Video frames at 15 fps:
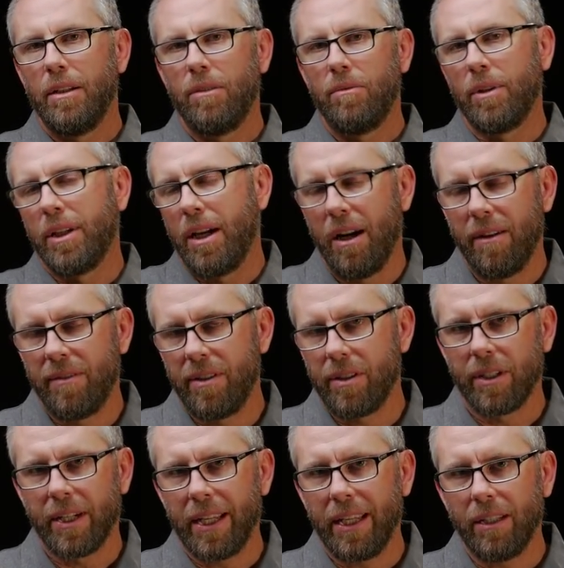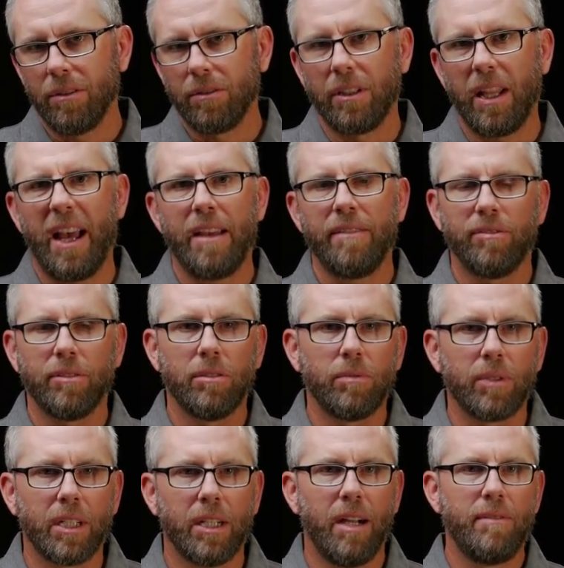recovered or healed life or a
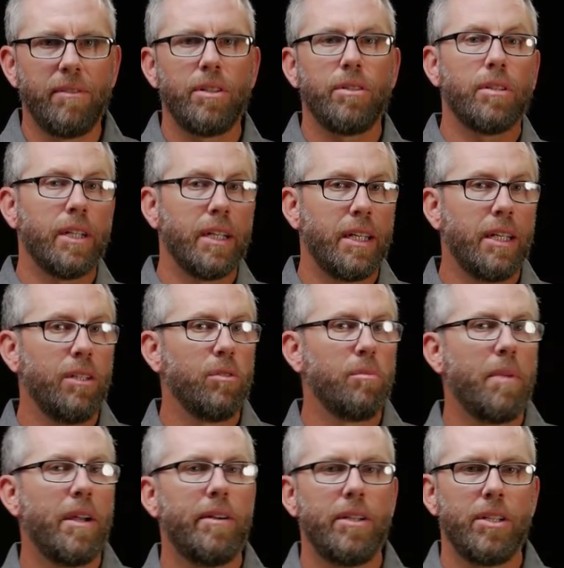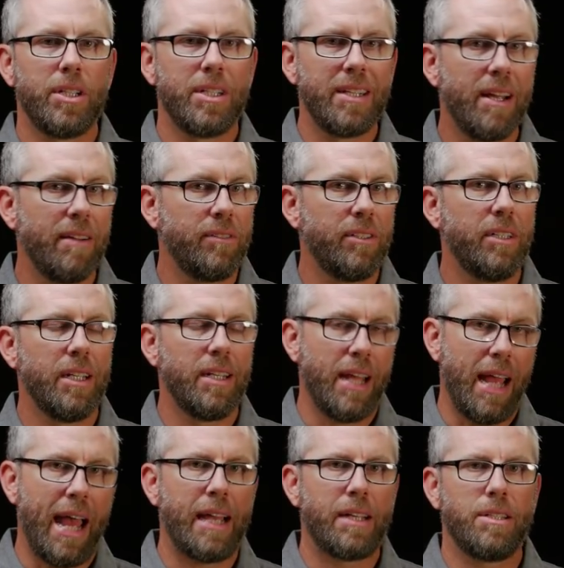recovered or a healed marriage is never an
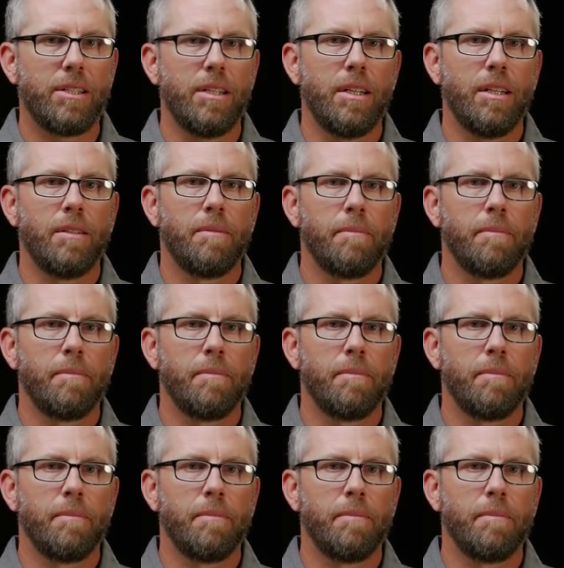accident.